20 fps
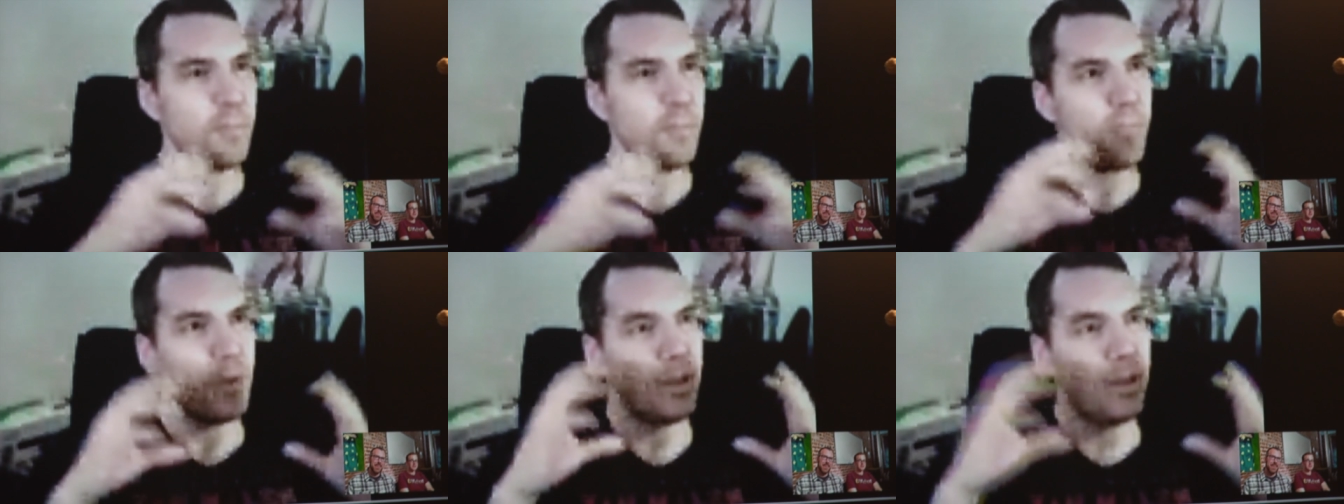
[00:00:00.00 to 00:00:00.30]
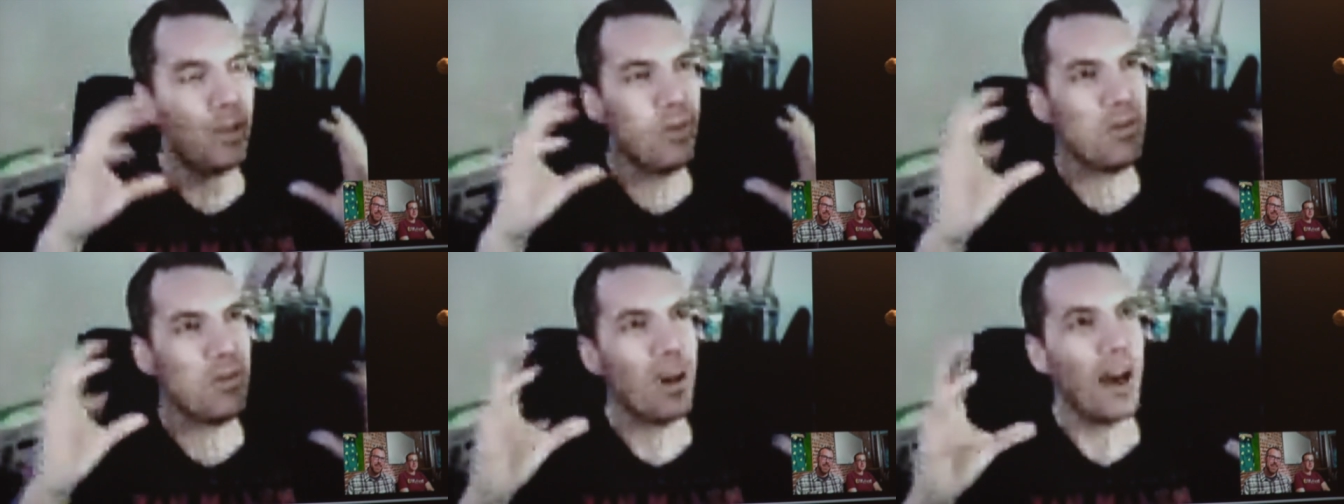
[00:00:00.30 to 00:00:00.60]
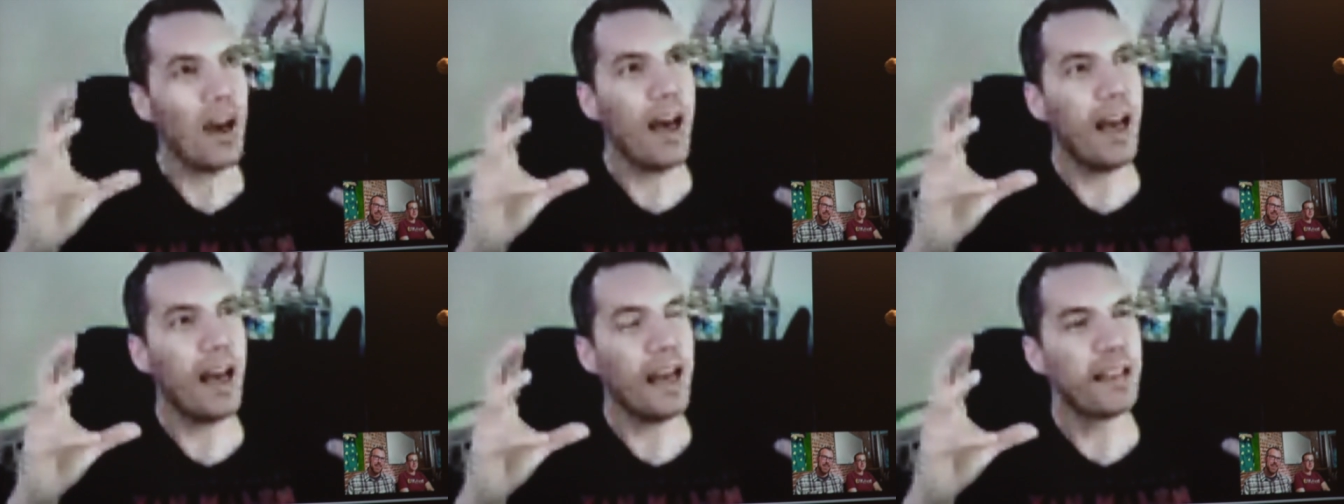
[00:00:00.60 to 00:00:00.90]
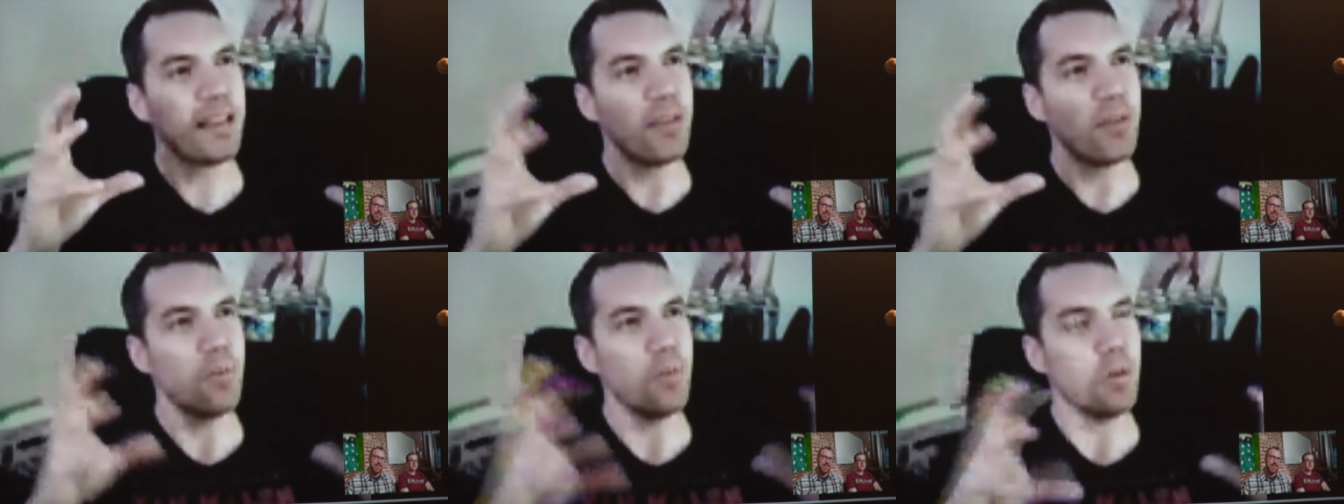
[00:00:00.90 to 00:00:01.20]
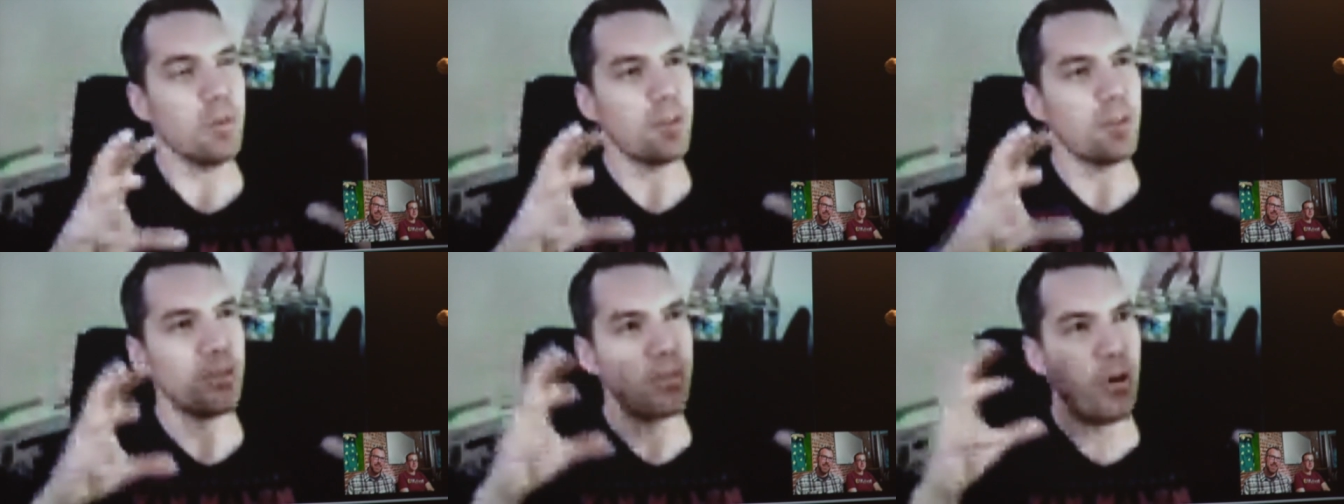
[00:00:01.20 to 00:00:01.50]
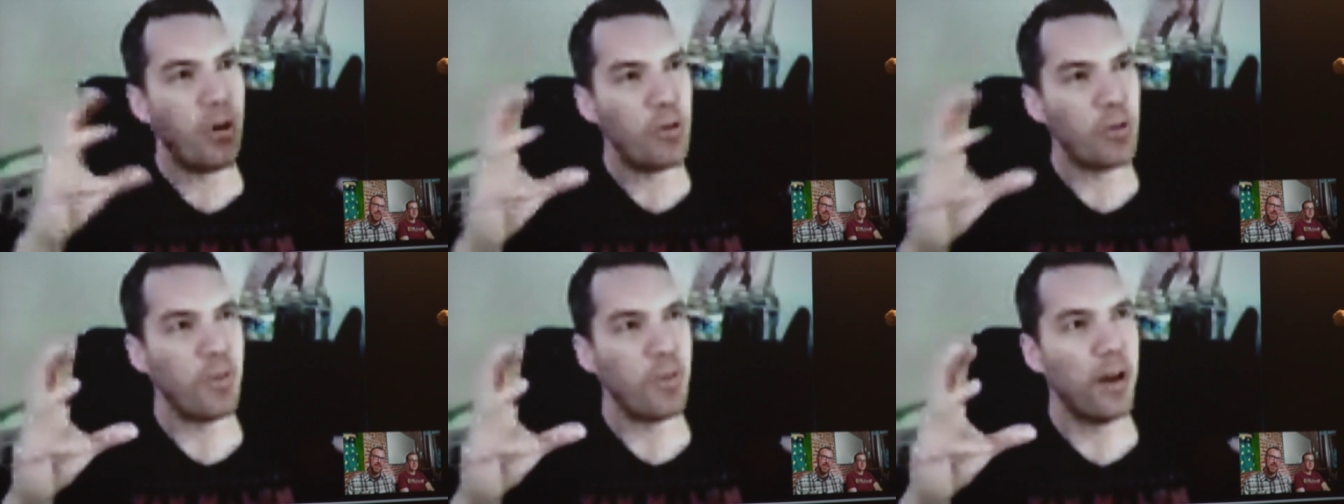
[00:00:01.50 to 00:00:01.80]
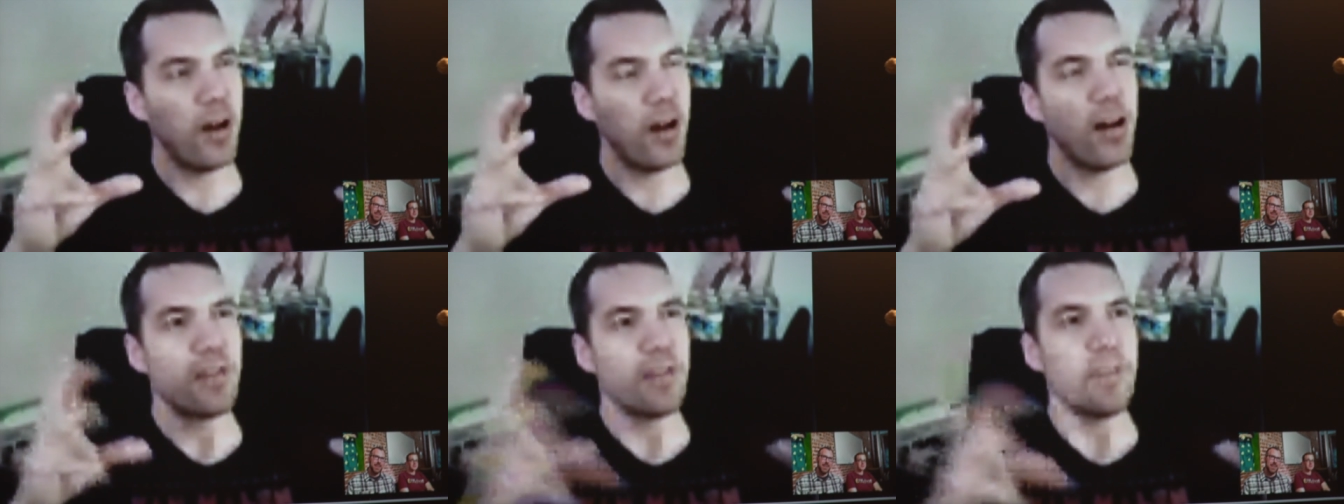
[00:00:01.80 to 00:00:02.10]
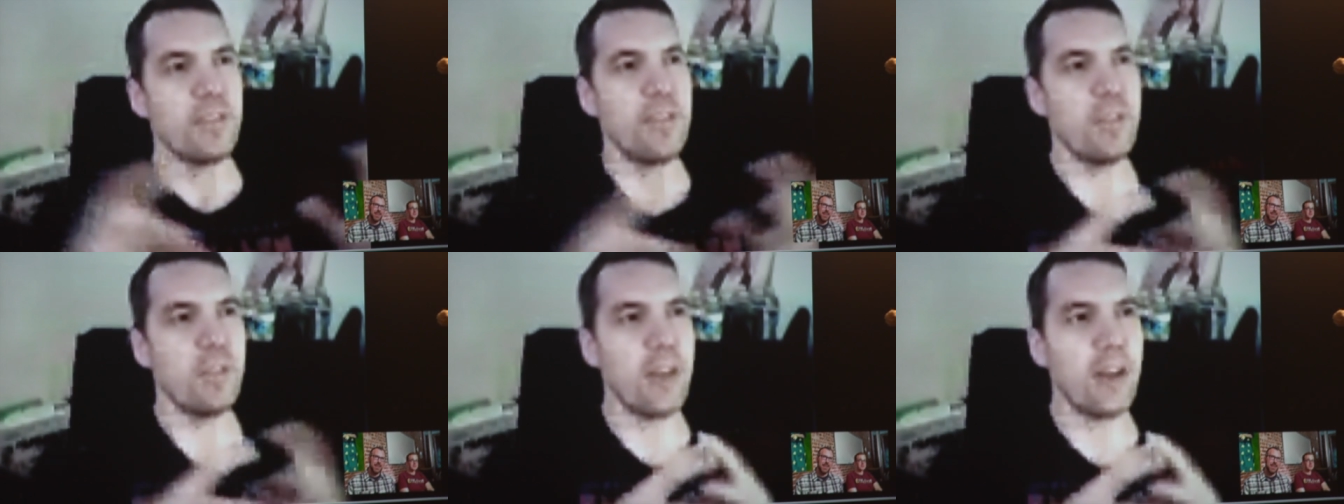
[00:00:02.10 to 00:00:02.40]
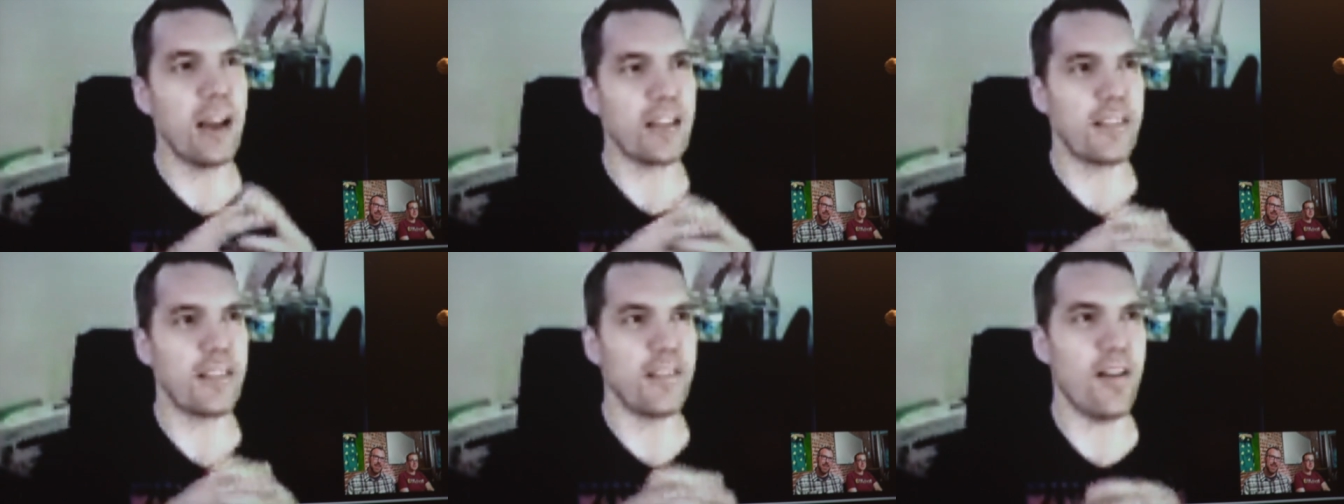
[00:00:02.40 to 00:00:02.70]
But you guys, and what throws me off is you guys